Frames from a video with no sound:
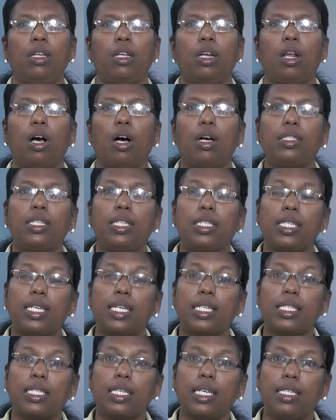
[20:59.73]

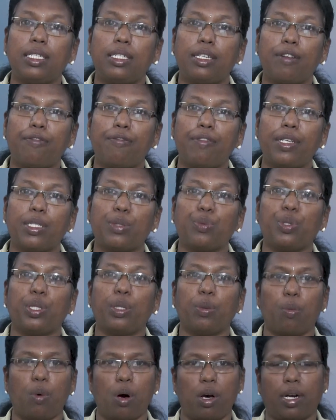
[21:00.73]
Logistics interface
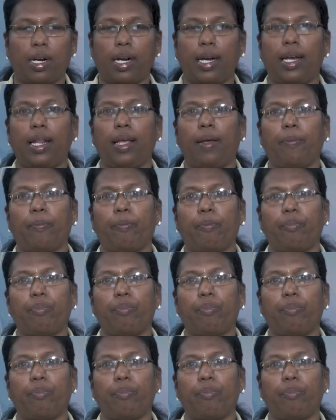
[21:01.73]
with marketing.